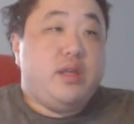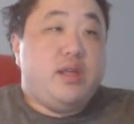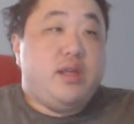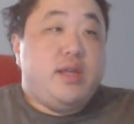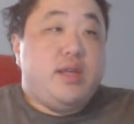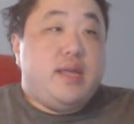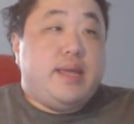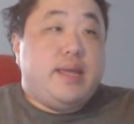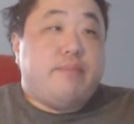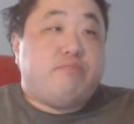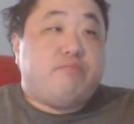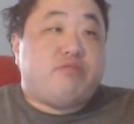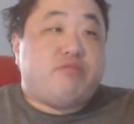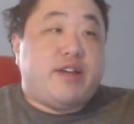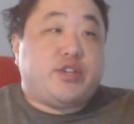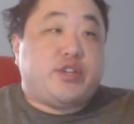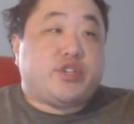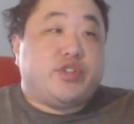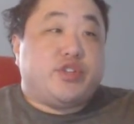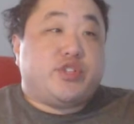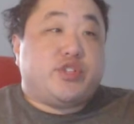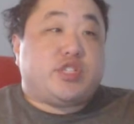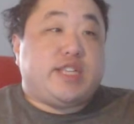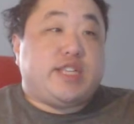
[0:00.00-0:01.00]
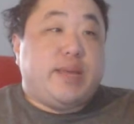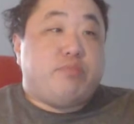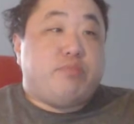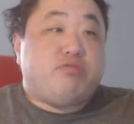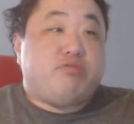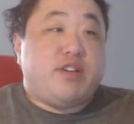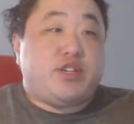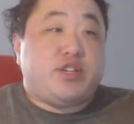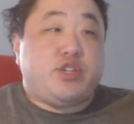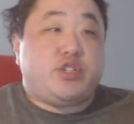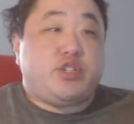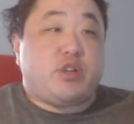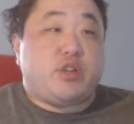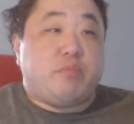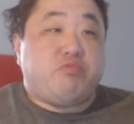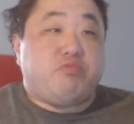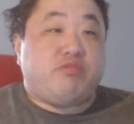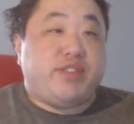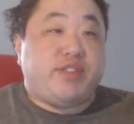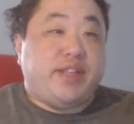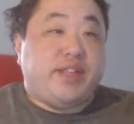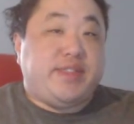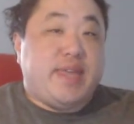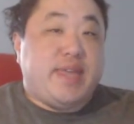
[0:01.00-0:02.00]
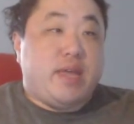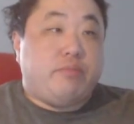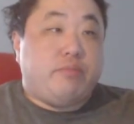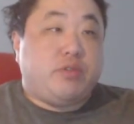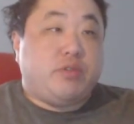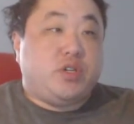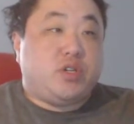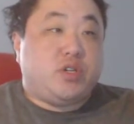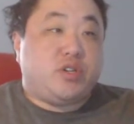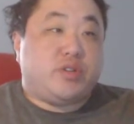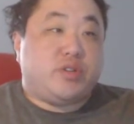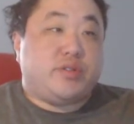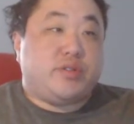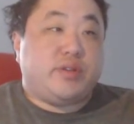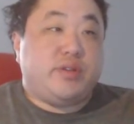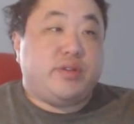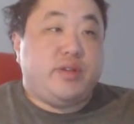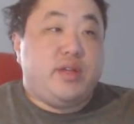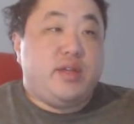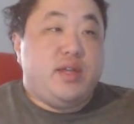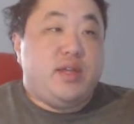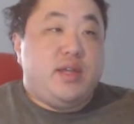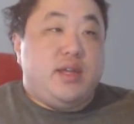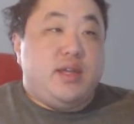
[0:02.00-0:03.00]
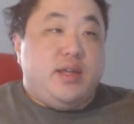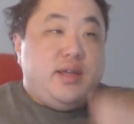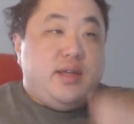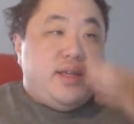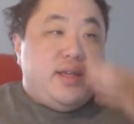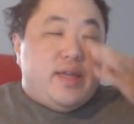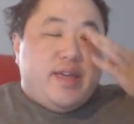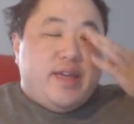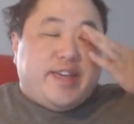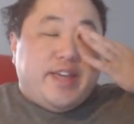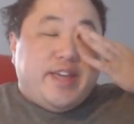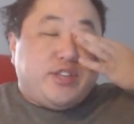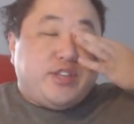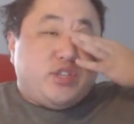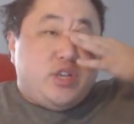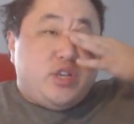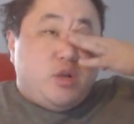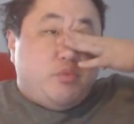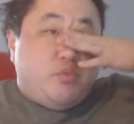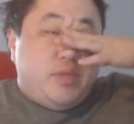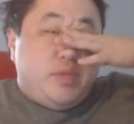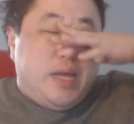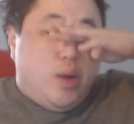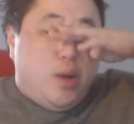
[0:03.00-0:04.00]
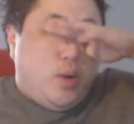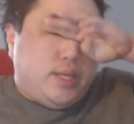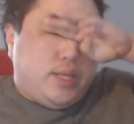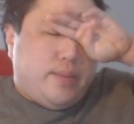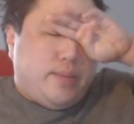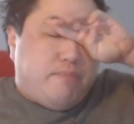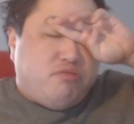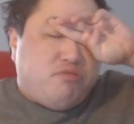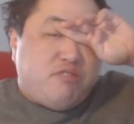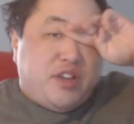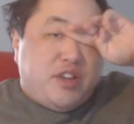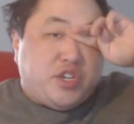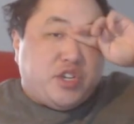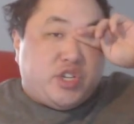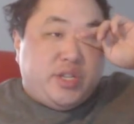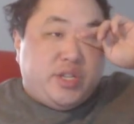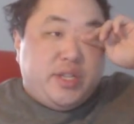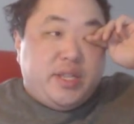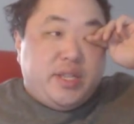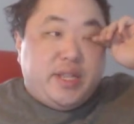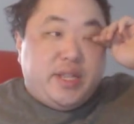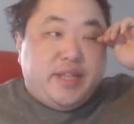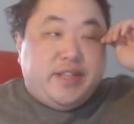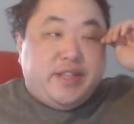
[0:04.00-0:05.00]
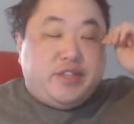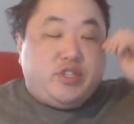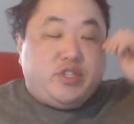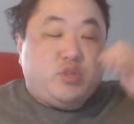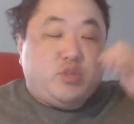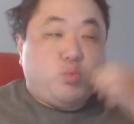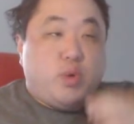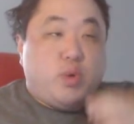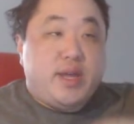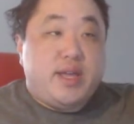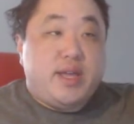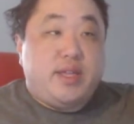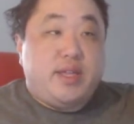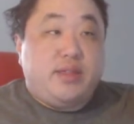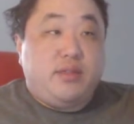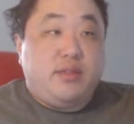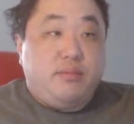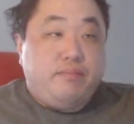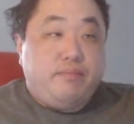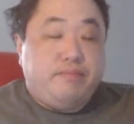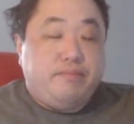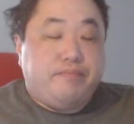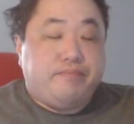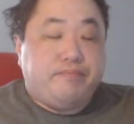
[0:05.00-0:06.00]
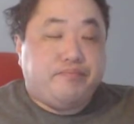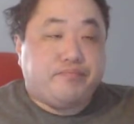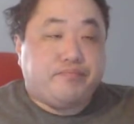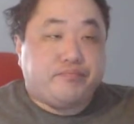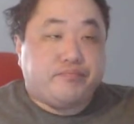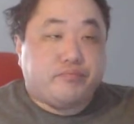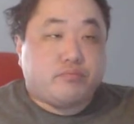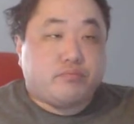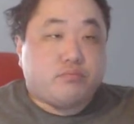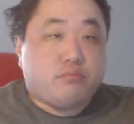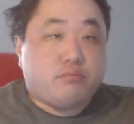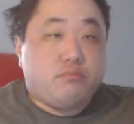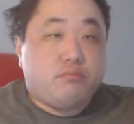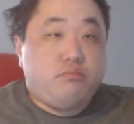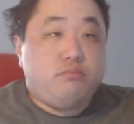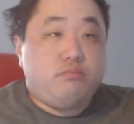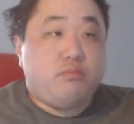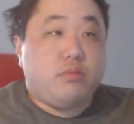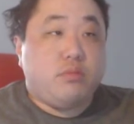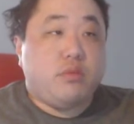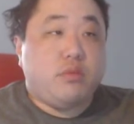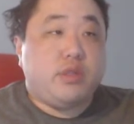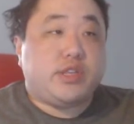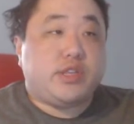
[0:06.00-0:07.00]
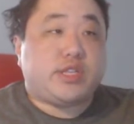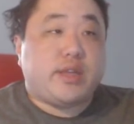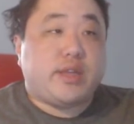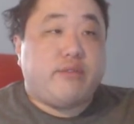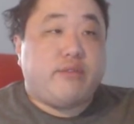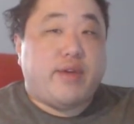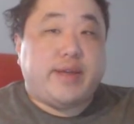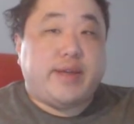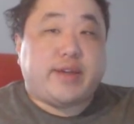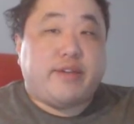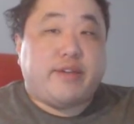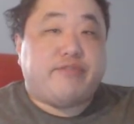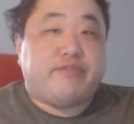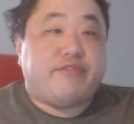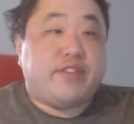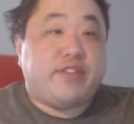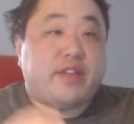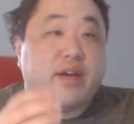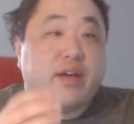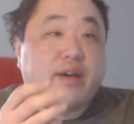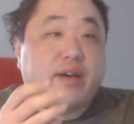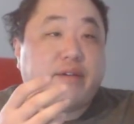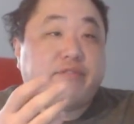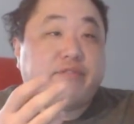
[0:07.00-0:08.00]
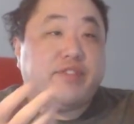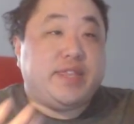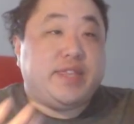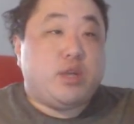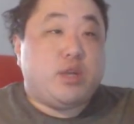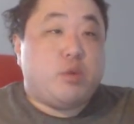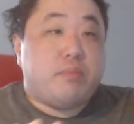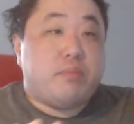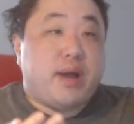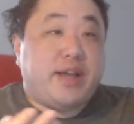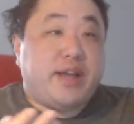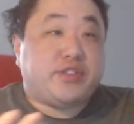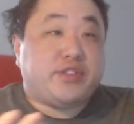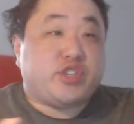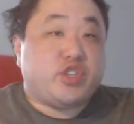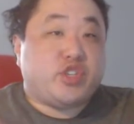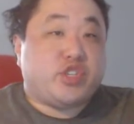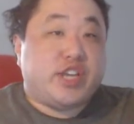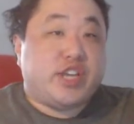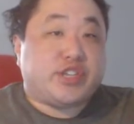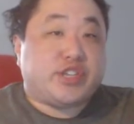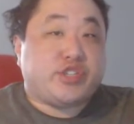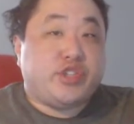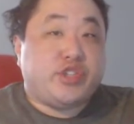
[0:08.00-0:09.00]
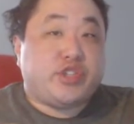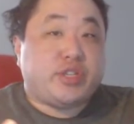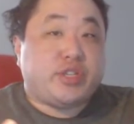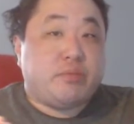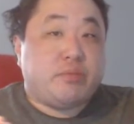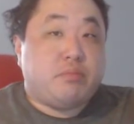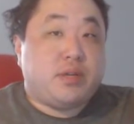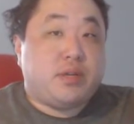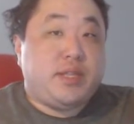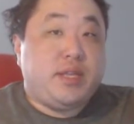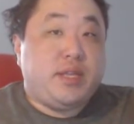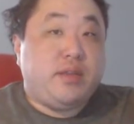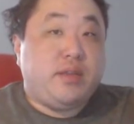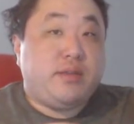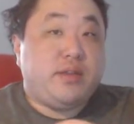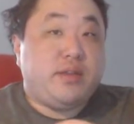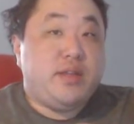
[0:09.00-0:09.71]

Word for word: Impressions. See, impressions are pretty damn good. In case you don't know, an impression is when, like, a video might suggested to somebody,